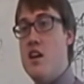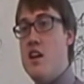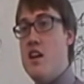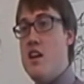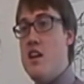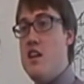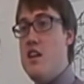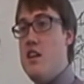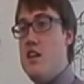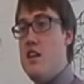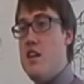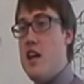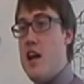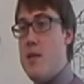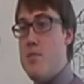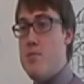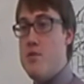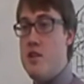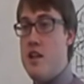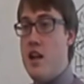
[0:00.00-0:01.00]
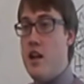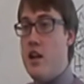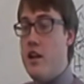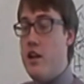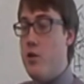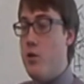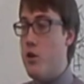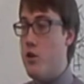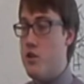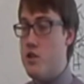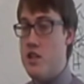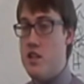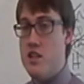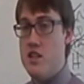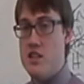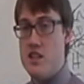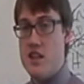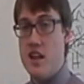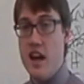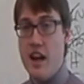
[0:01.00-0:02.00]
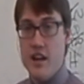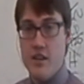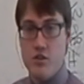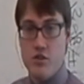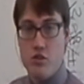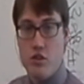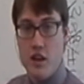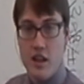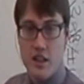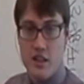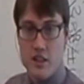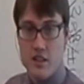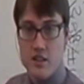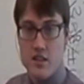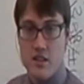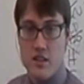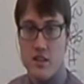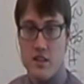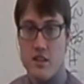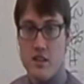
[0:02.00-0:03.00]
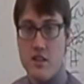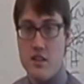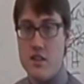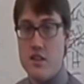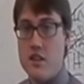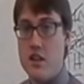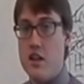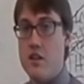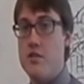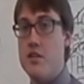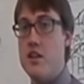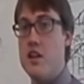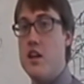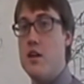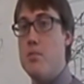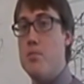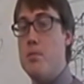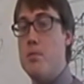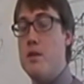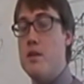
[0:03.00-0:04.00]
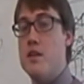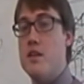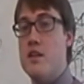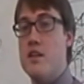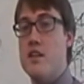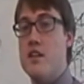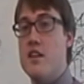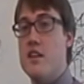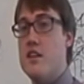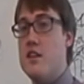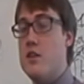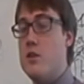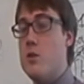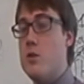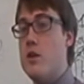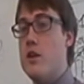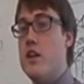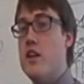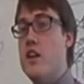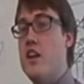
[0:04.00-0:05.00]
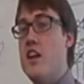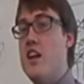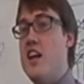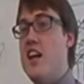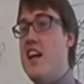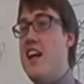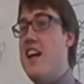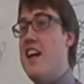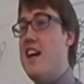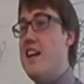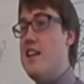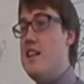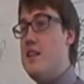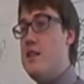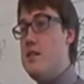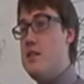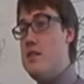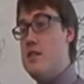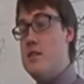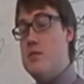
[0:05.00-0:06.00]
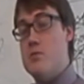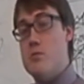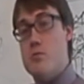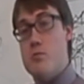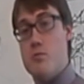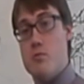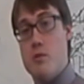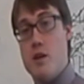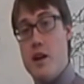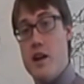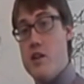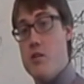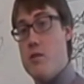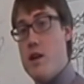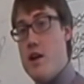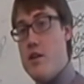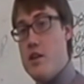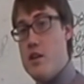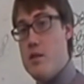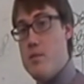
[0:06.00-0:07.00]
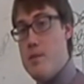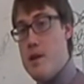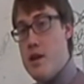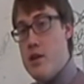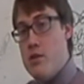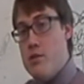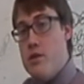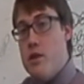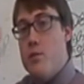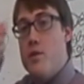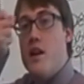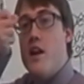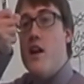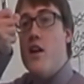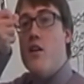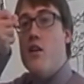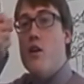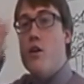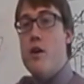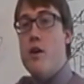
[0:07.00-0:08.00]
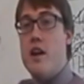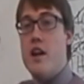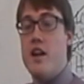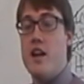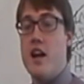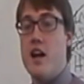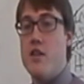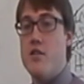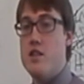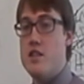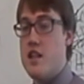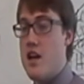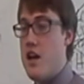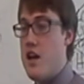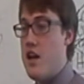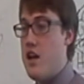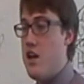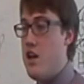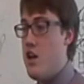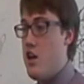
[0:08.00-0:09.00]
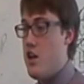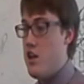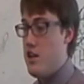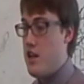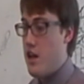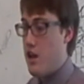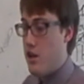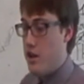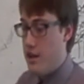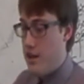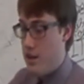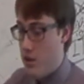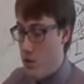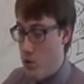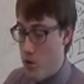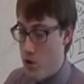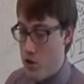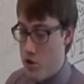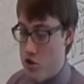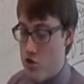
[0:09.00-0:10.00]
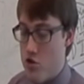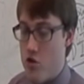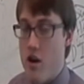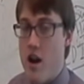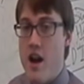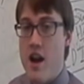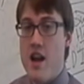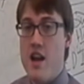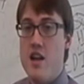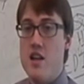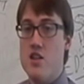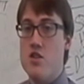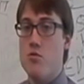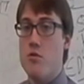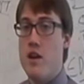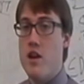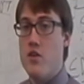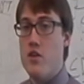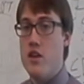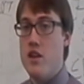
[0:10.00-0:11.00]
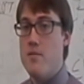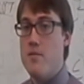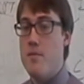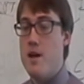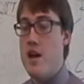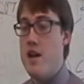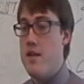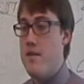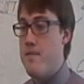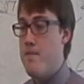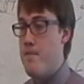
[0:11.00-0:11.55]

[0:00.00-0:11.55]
he kept yelling orders. He just kind of tried to tough it up and ignore it, and he's riding around on the battlefield with an arrow hanging out of his eye, yelling orders, trying to rally the men.